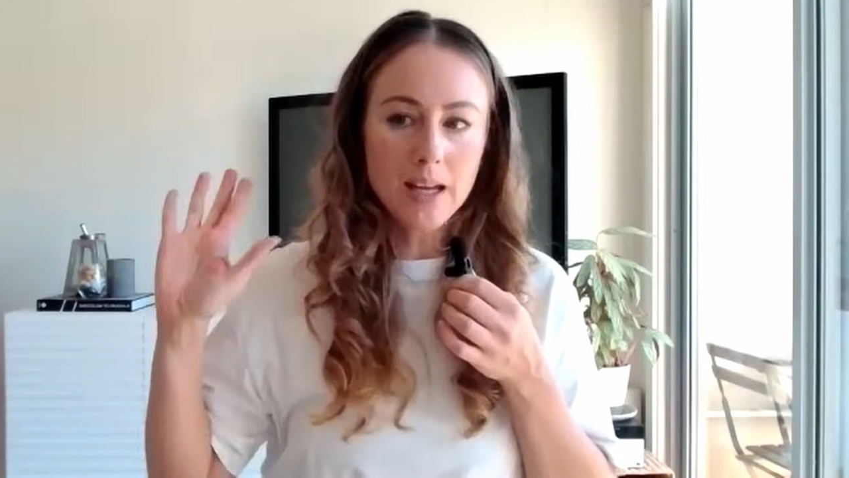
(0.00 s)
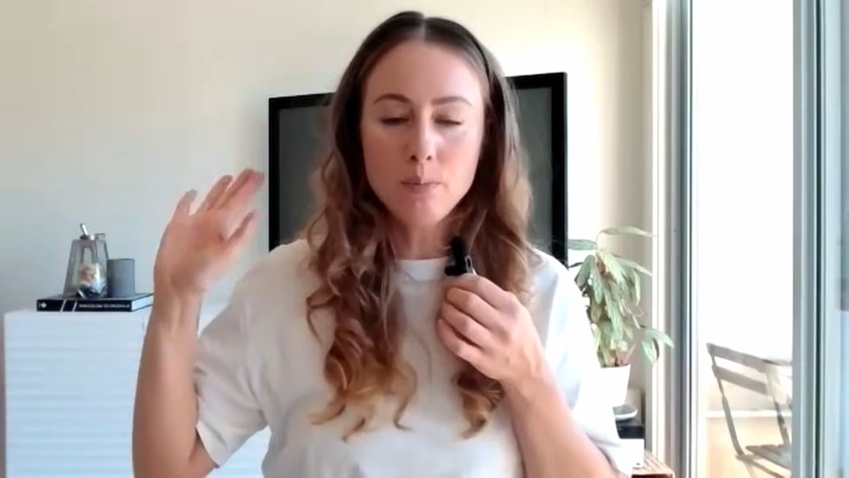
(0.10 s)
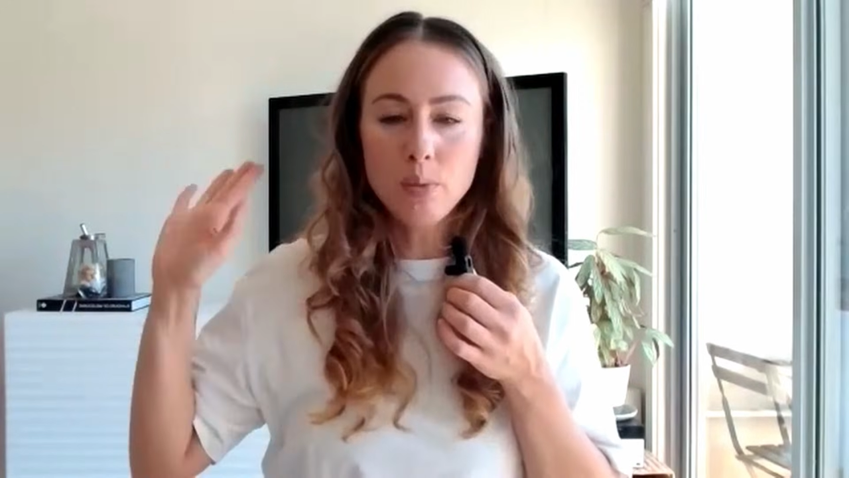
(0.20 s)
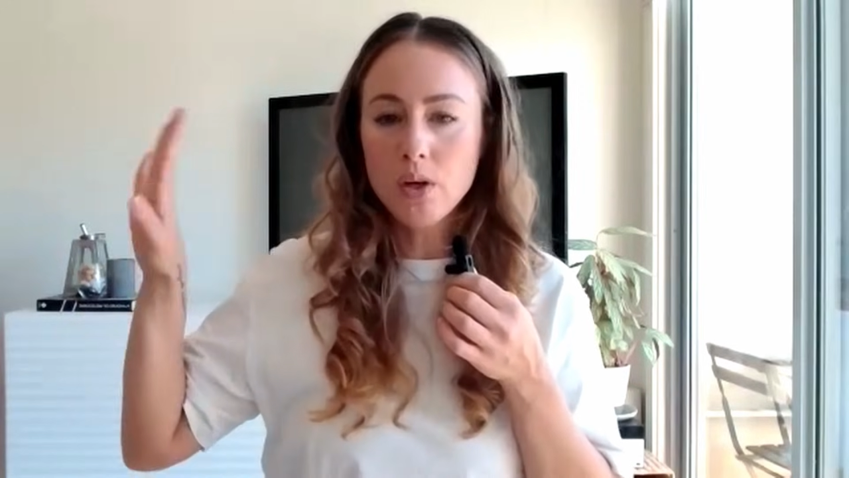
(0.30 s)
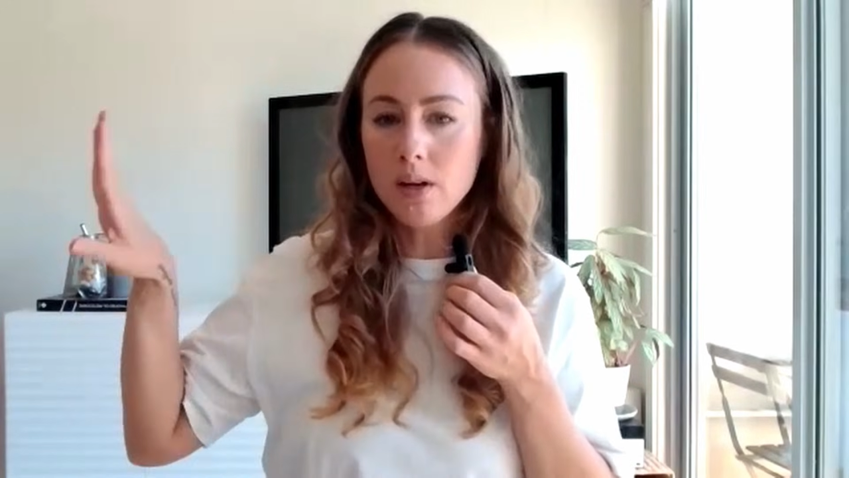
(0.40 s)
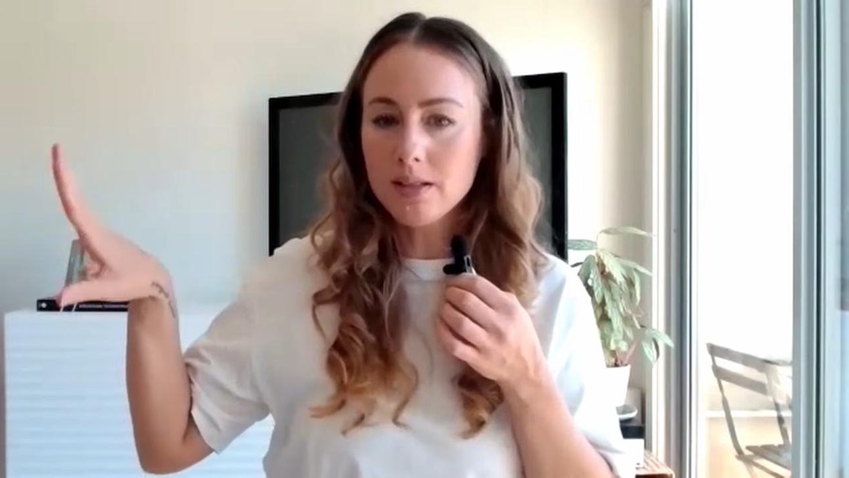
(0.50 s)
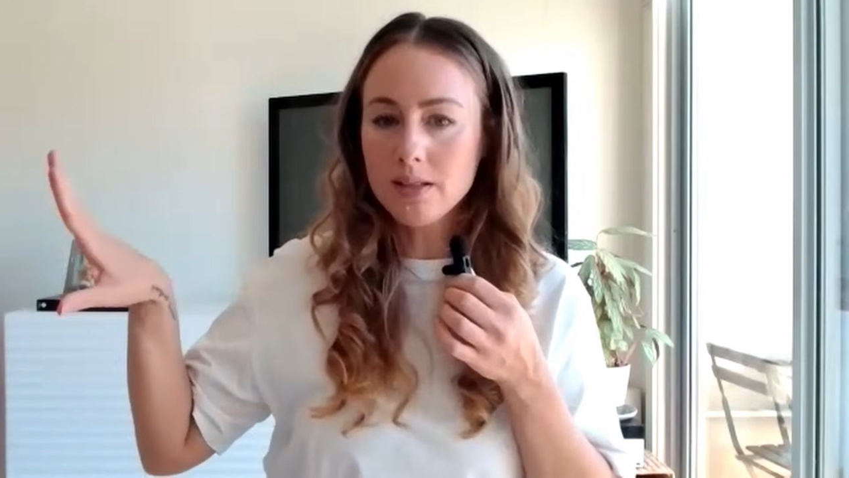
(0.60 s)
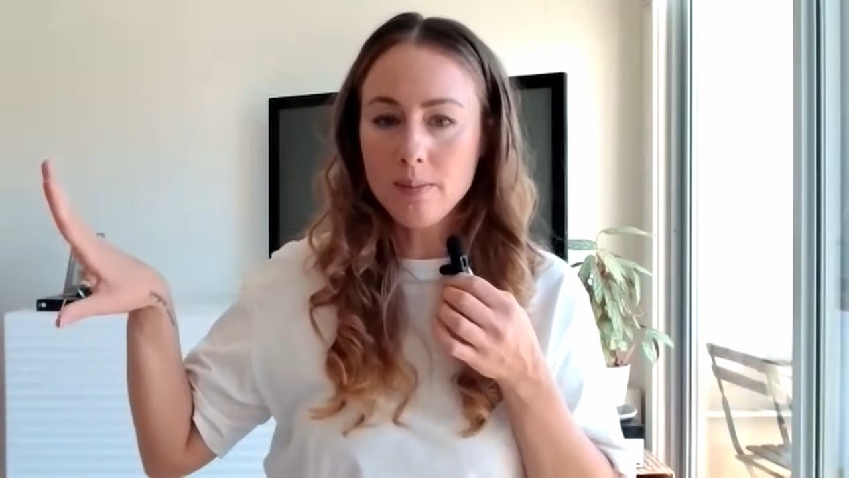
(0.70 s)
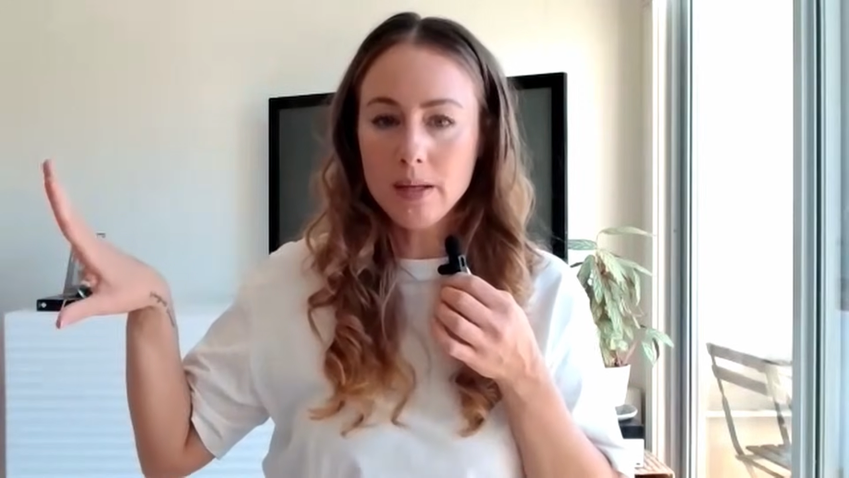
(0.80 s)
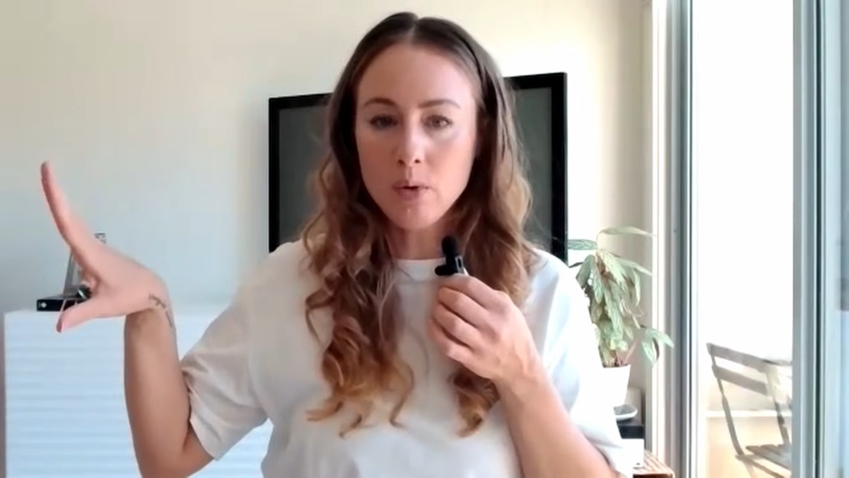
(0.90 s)
and put it onto
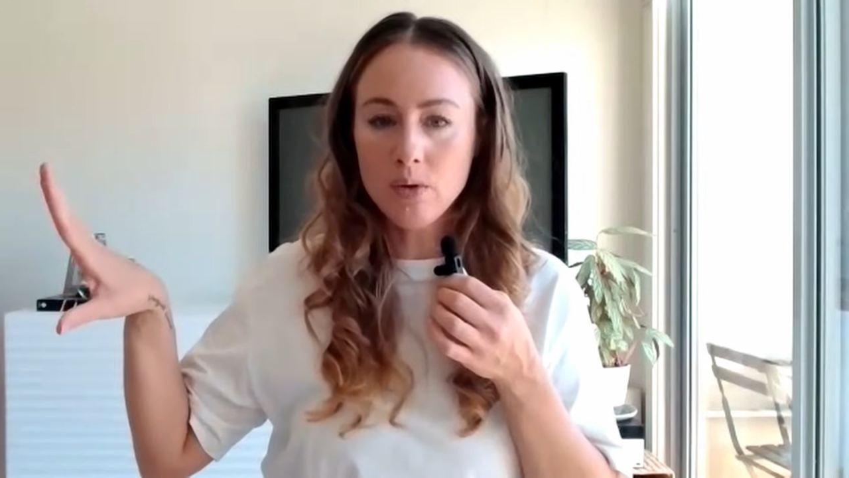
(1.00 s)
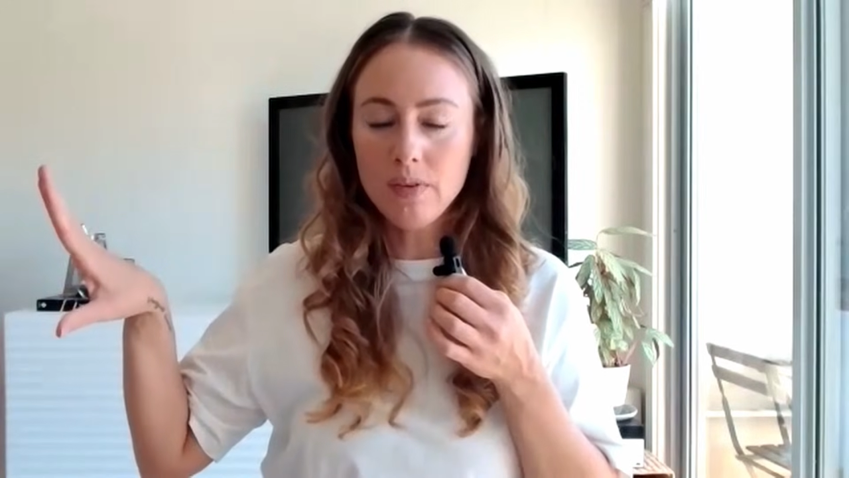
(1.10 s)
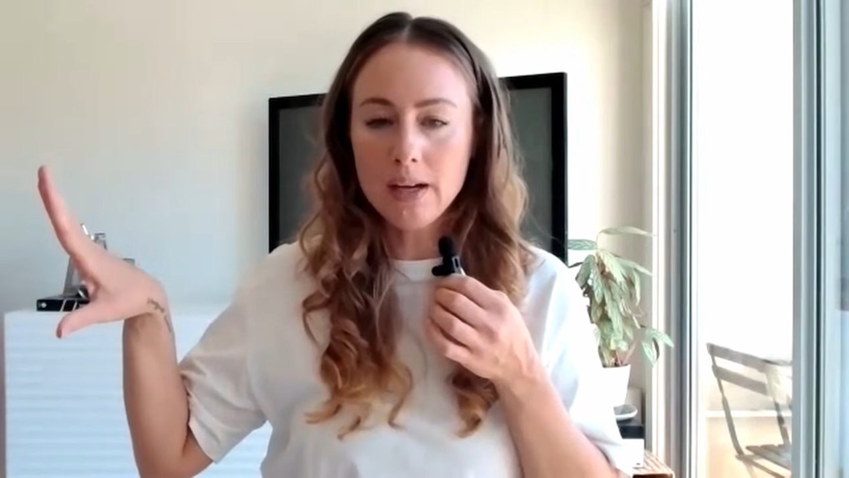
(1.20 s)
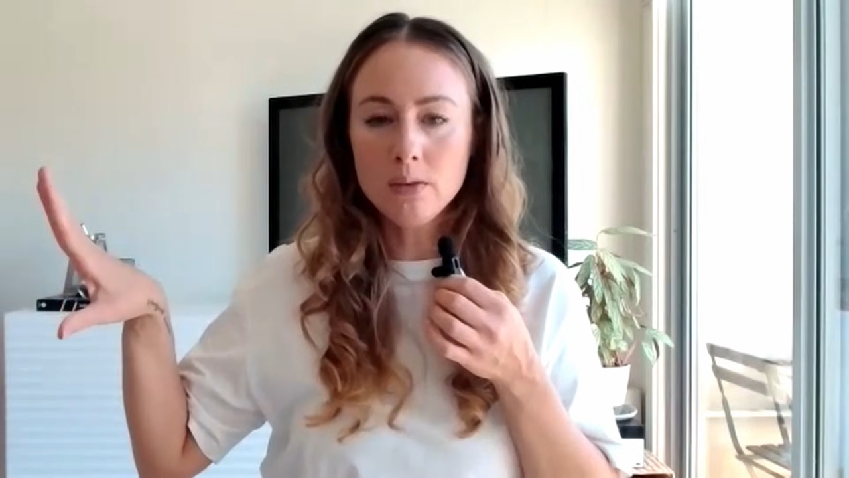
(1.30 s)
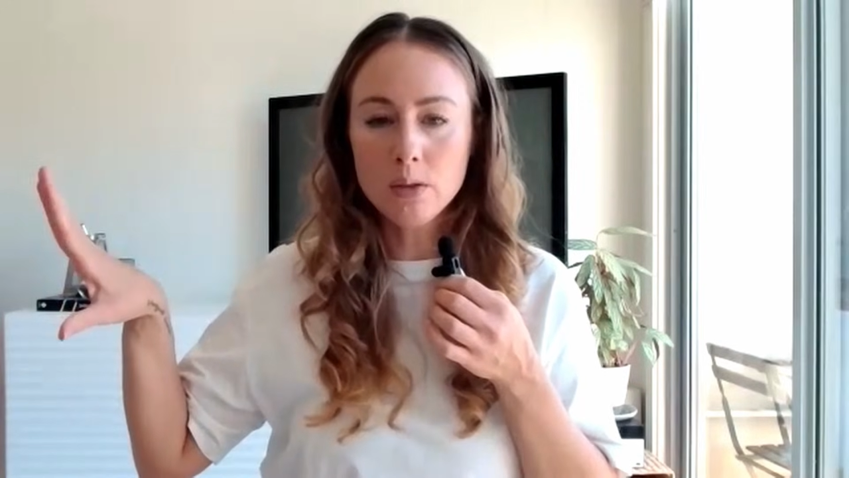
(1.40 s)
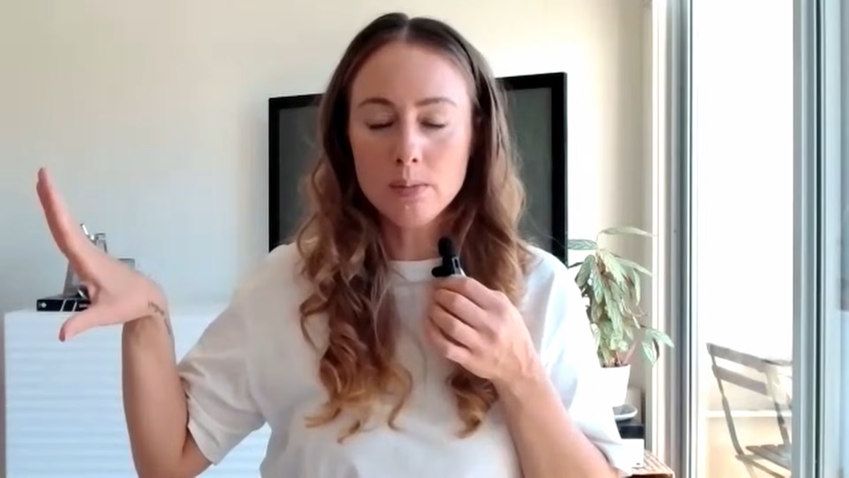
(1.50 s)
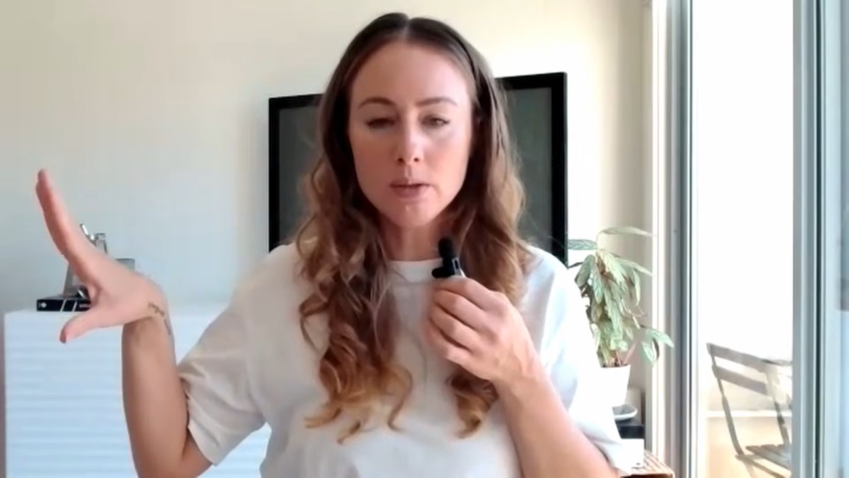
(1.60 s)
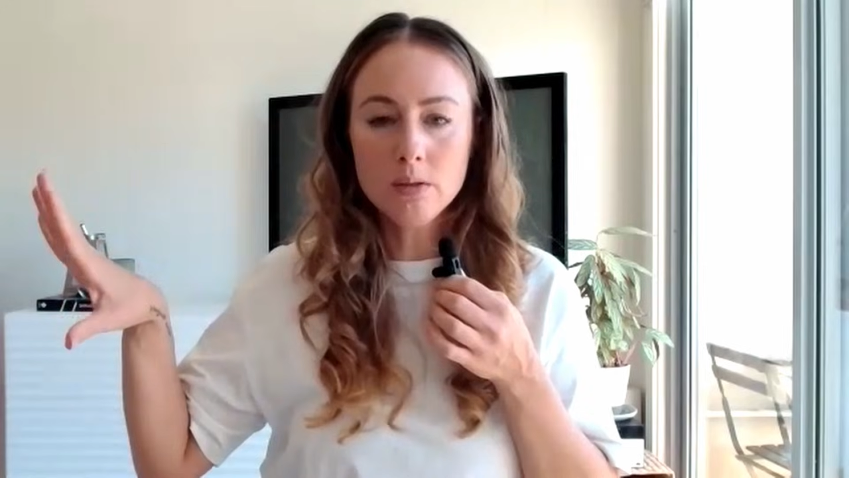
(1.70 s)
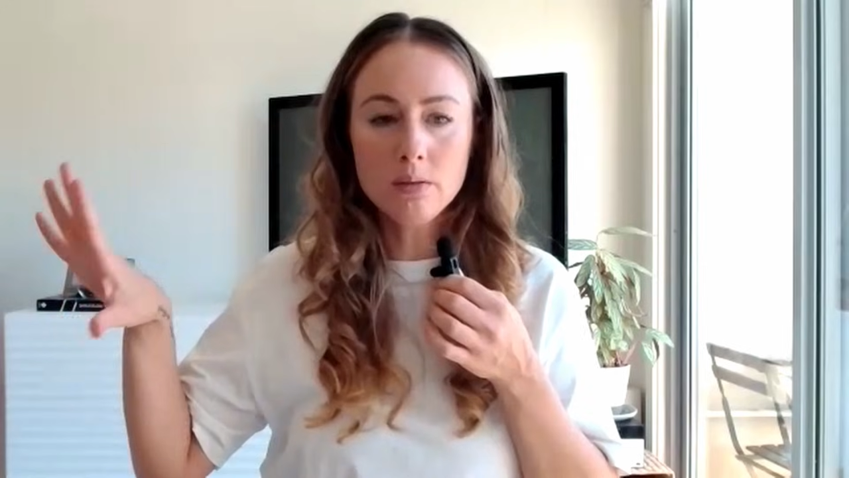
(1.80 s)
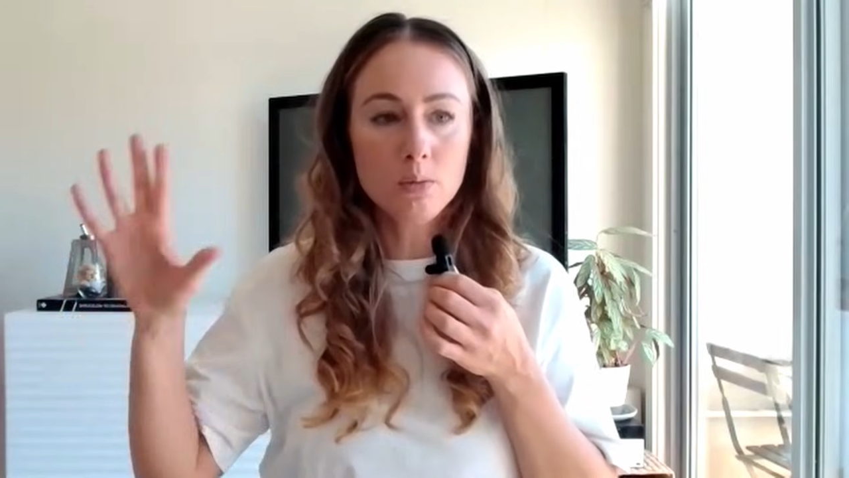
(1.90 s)
something more favorable,